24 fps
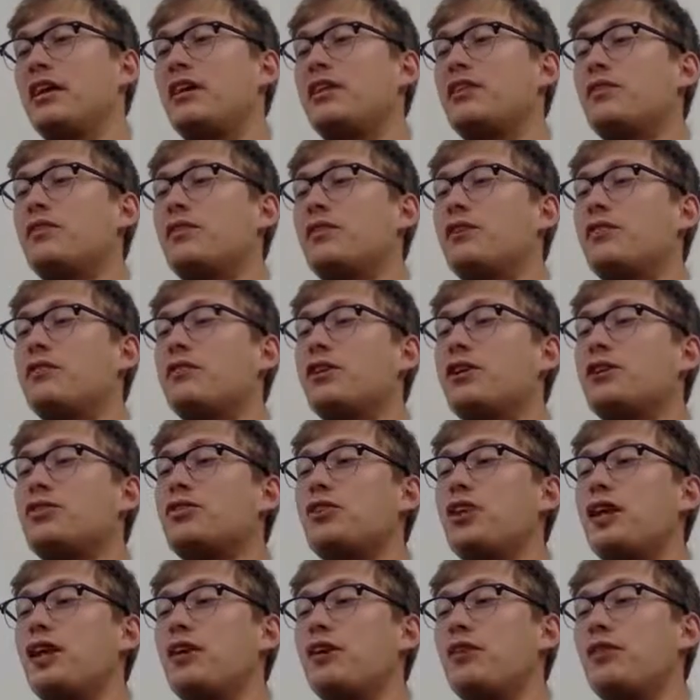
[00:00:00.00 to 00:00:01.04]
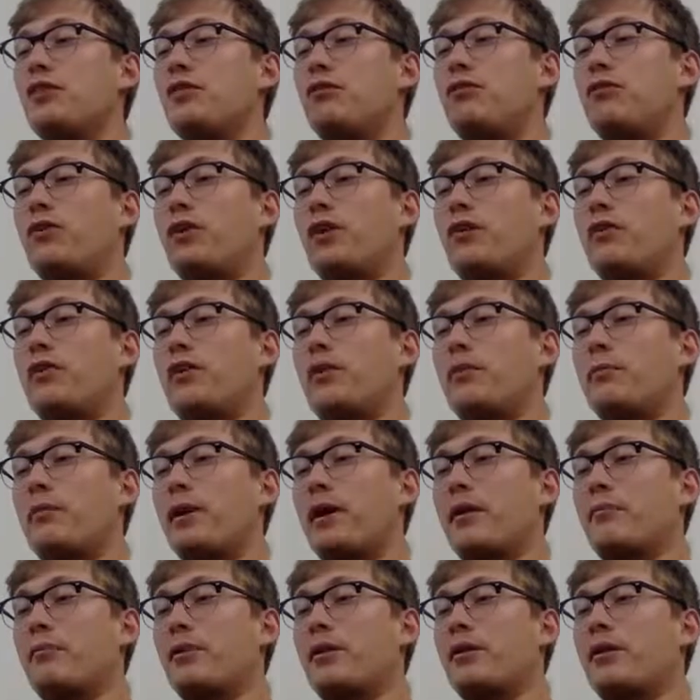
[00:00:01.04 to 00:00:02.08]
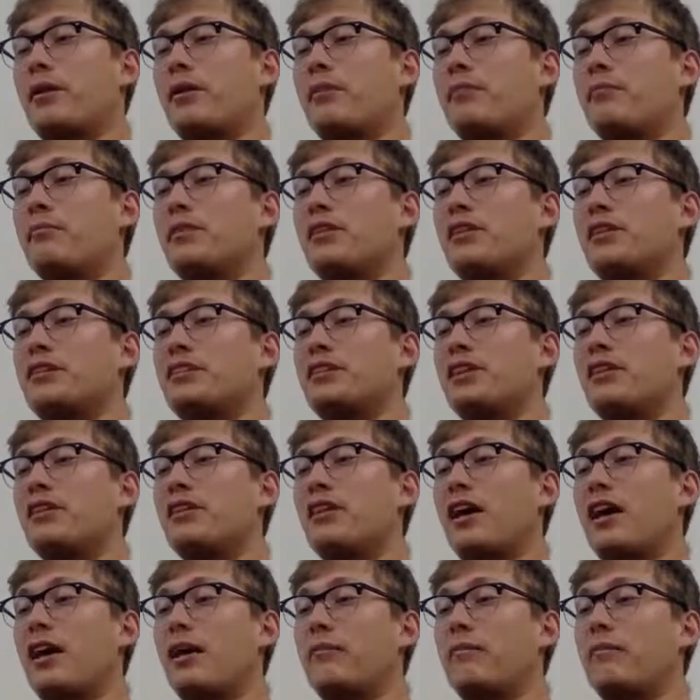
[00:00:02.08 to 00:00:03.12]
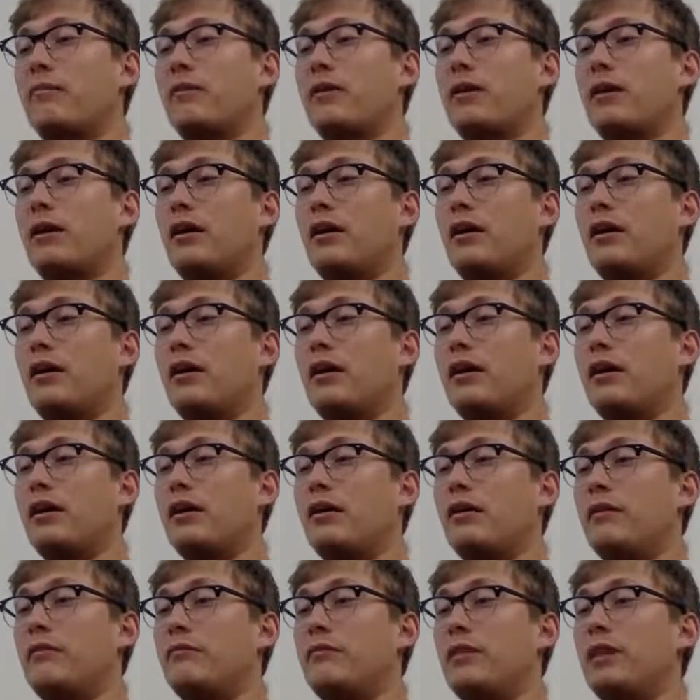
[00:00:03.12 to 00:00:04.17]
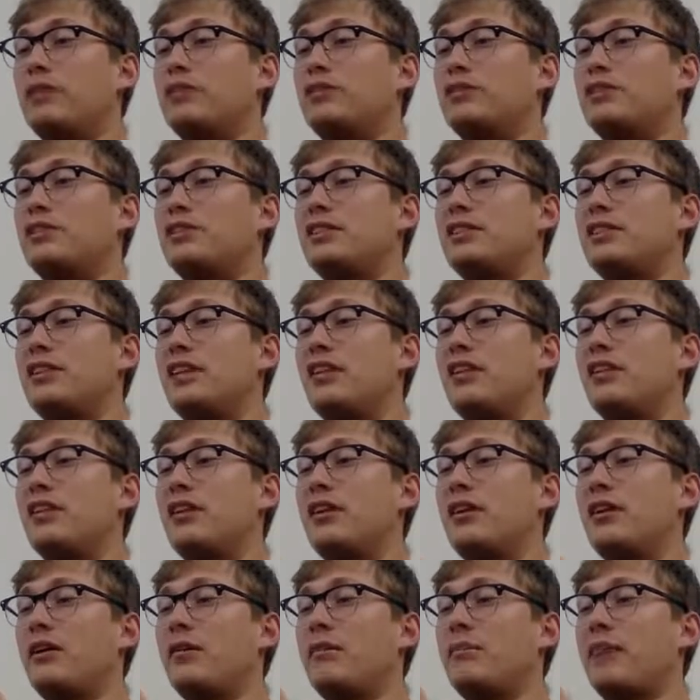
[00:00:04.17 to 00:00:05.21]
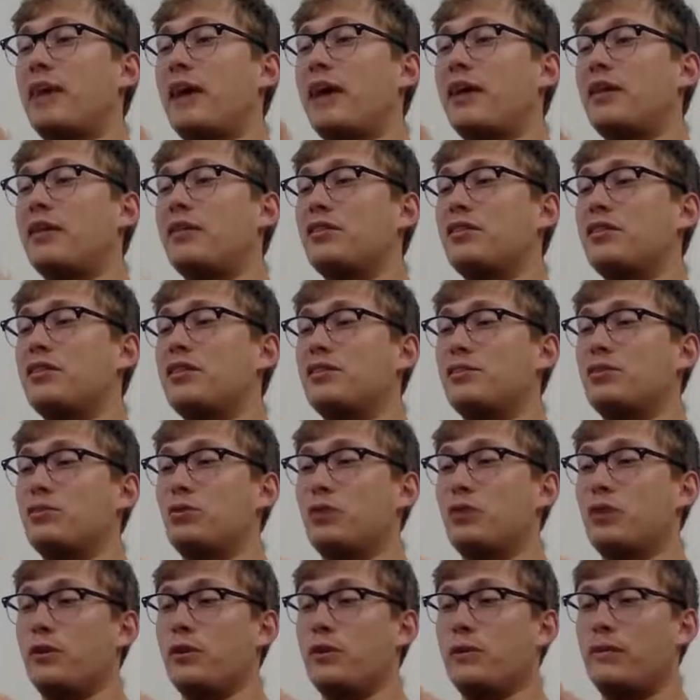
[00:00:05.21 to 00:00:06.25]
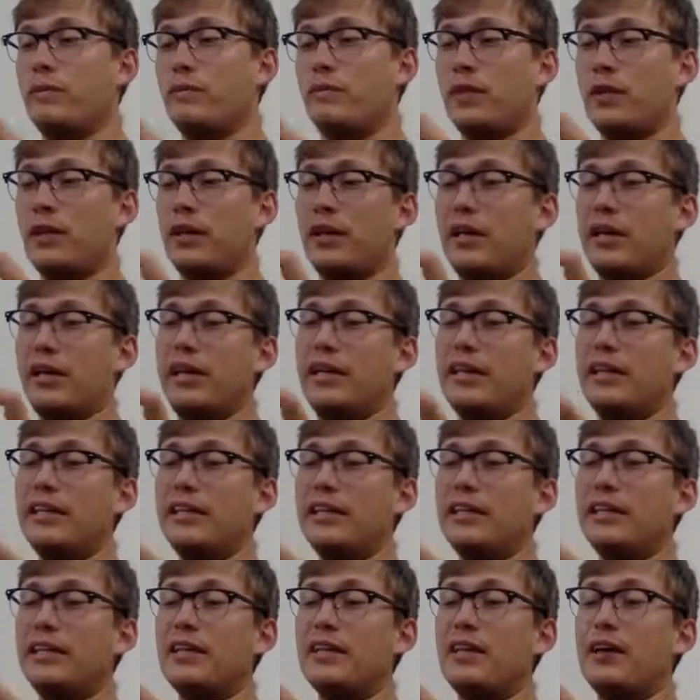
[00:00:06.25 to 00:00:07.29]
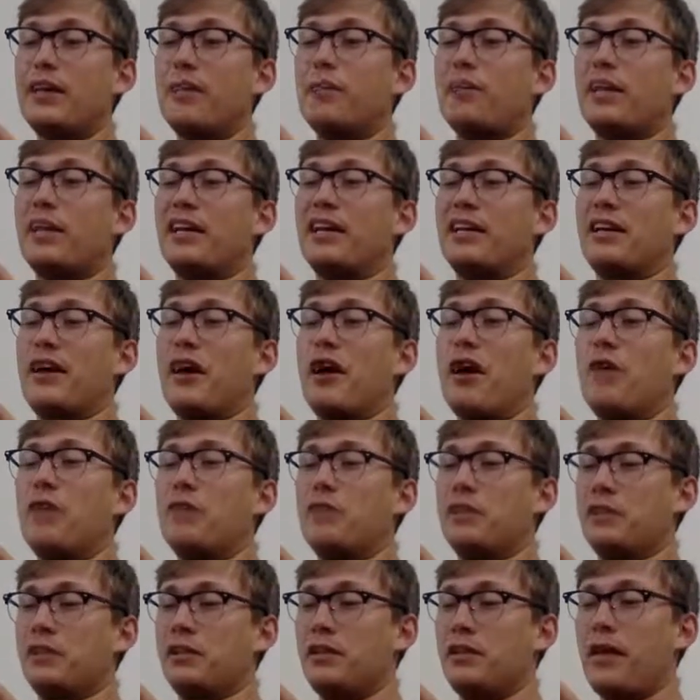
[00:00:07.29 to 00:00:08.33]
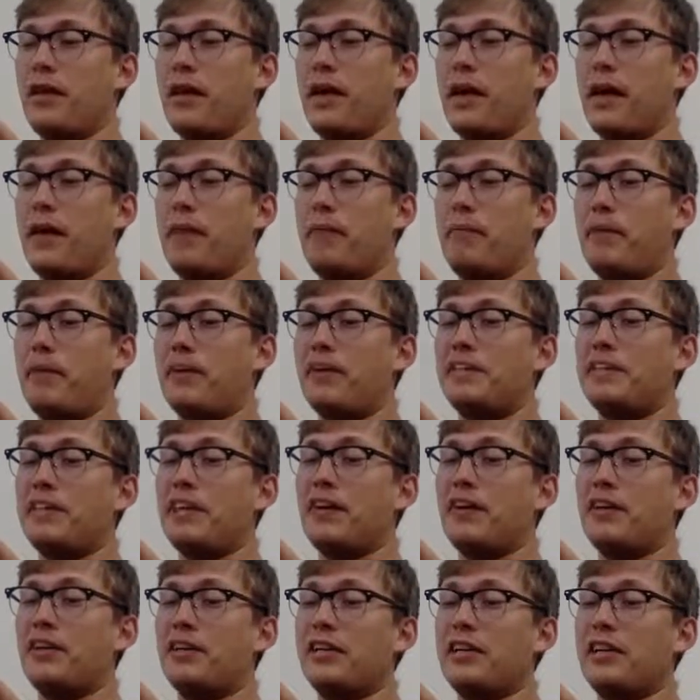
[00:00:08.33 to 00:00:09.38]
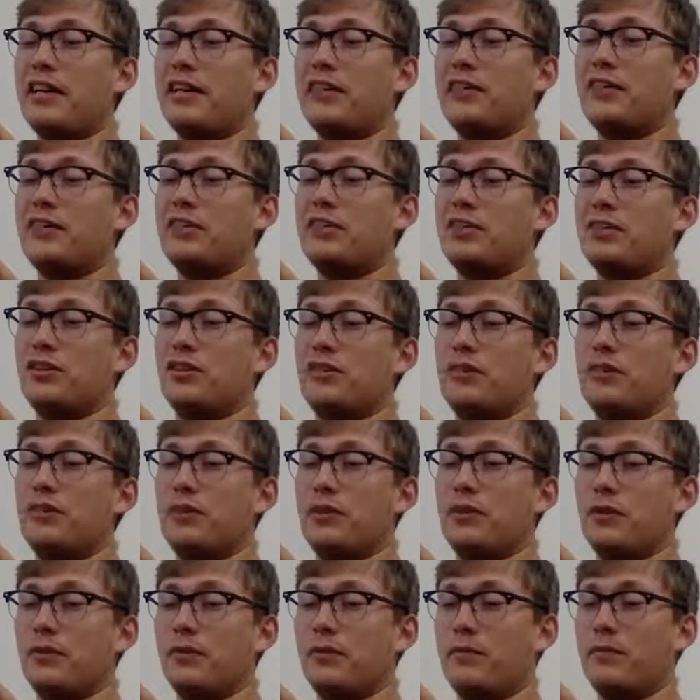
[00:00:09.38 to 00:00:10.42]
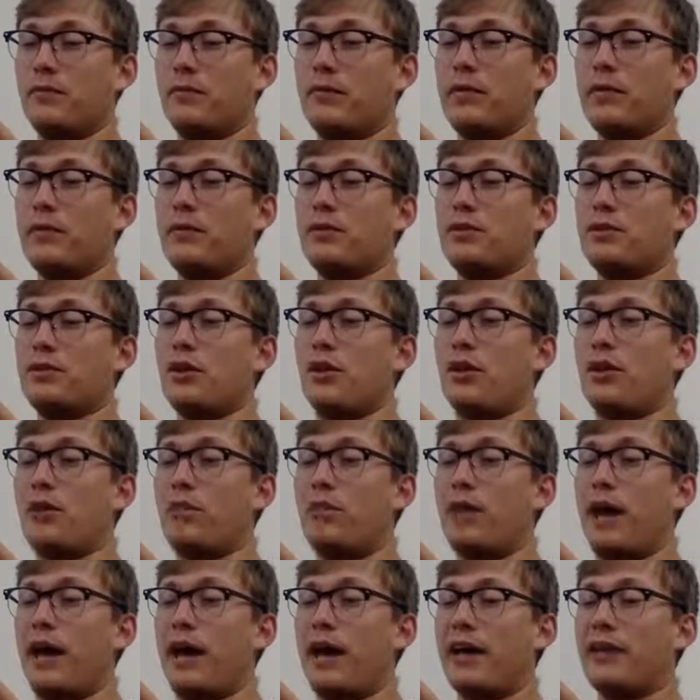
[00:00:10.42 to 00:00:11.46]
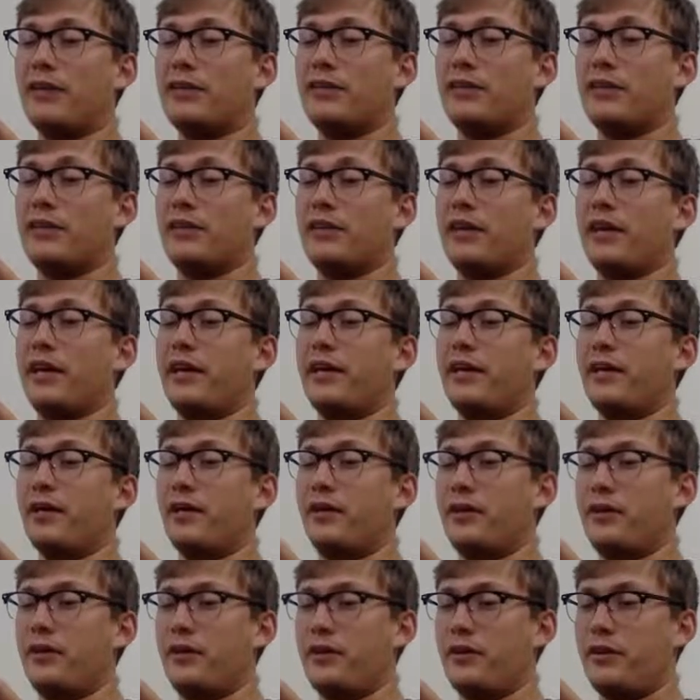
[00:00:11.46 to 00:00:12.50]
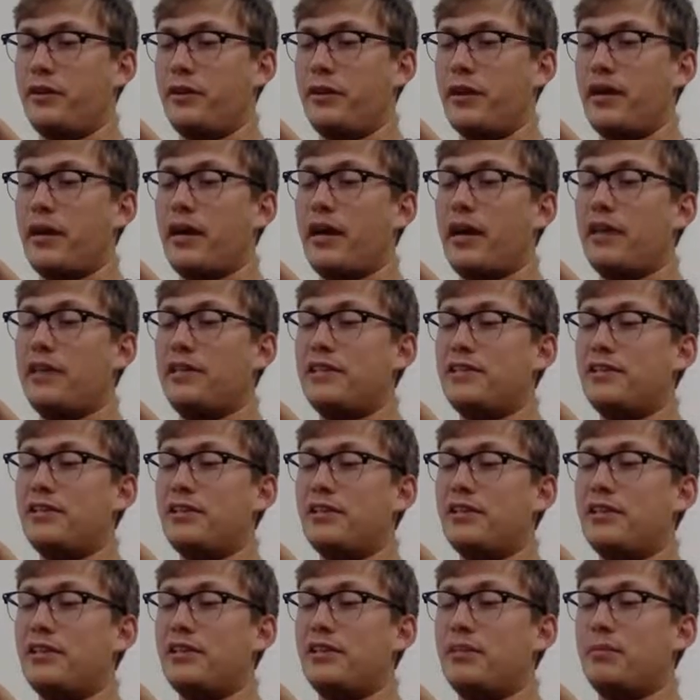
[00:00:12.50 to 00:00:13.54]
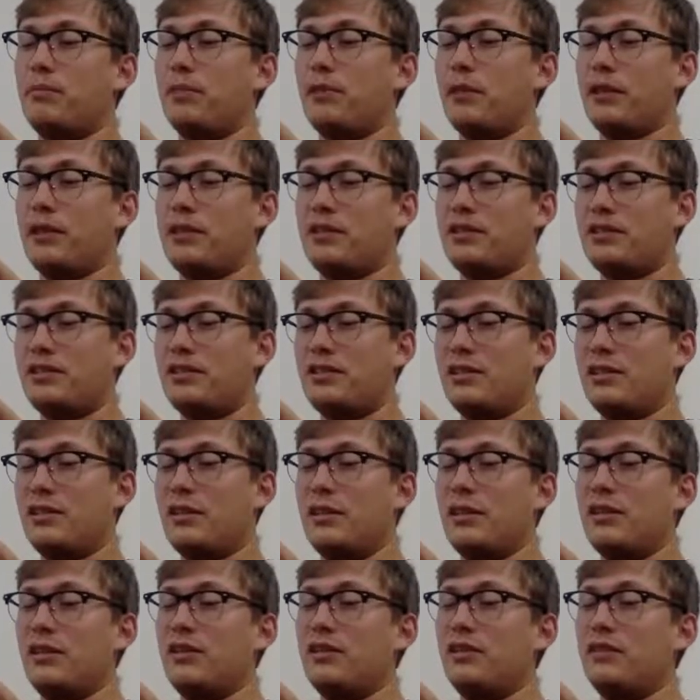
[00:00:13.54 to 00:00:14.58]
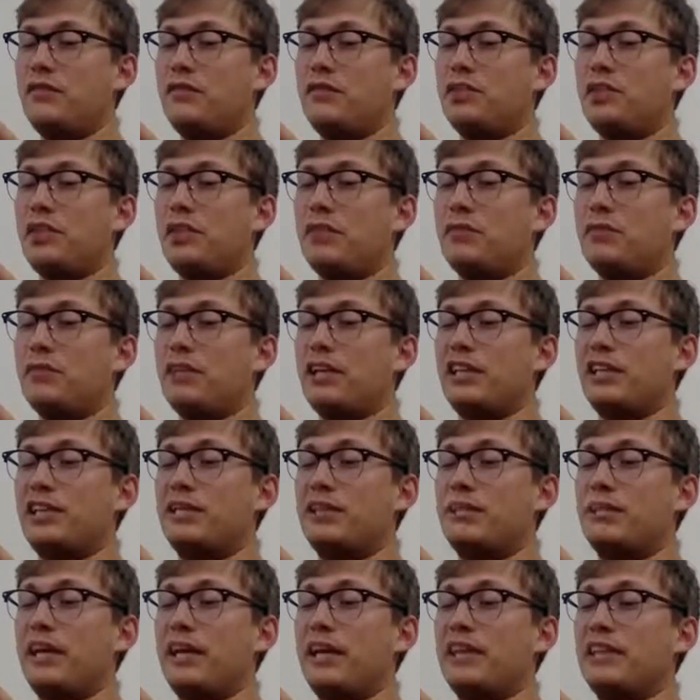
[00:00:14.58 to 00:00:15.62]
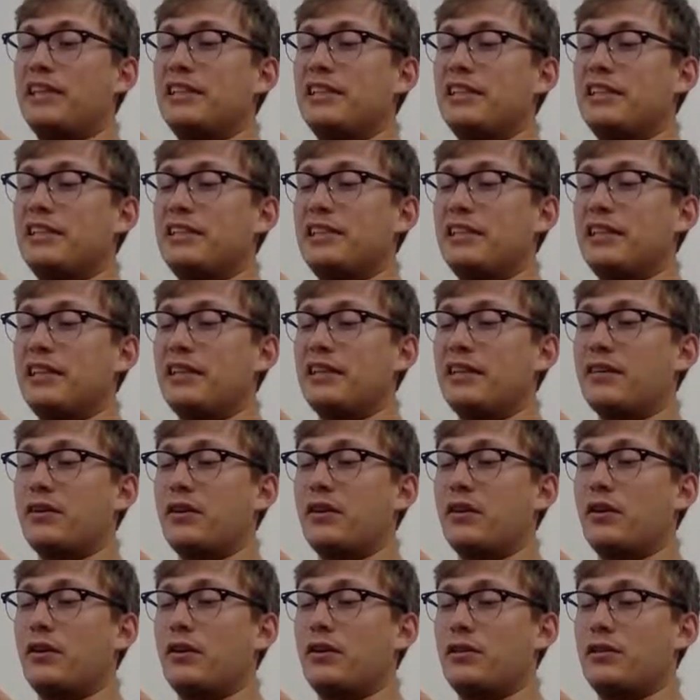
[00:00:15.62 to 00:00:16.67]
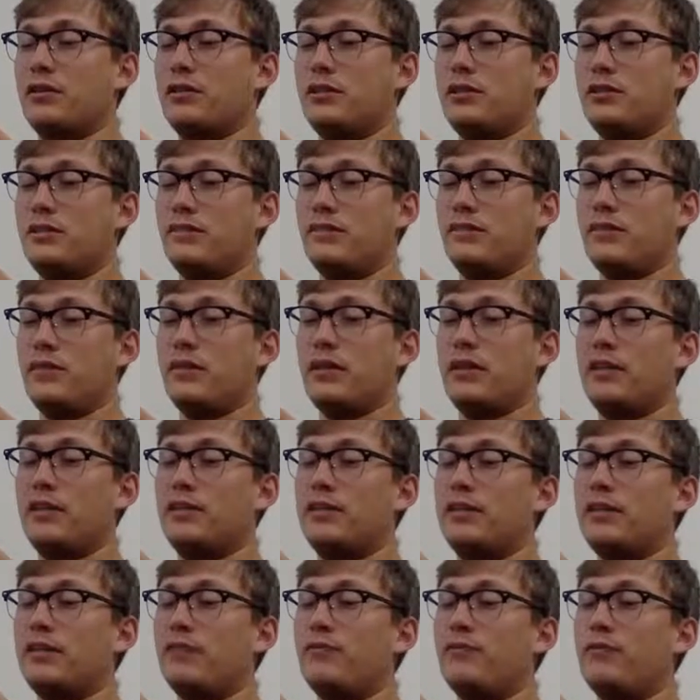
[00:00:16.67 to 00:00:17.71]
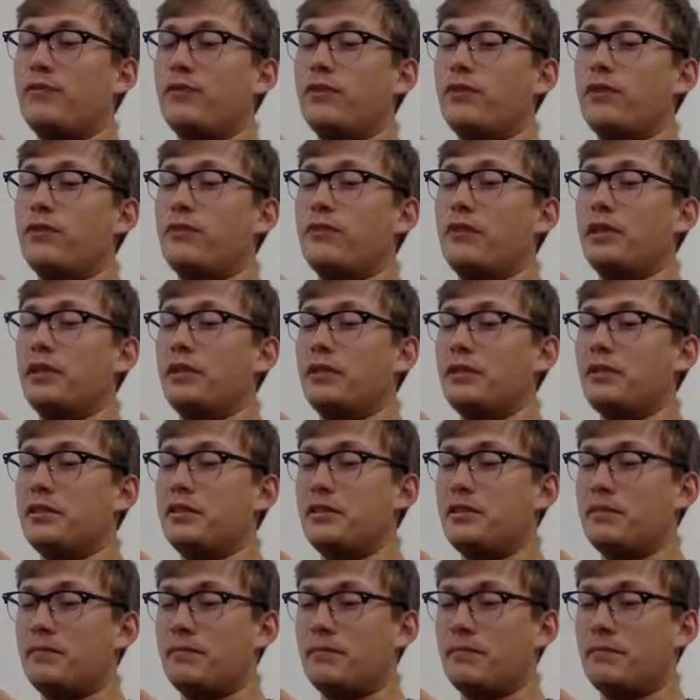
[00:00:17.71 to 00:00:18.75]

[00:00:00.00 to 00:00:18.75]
The refrigerator in front of them had become the sunlight uh, bounce the sunlight back onto the soil, heating it up like an oven. I bent down and gave the dirt a feel. It was hard packed and light colored. I studied the plants, leaves shaped like spades in the deck of cards. Definitely beans.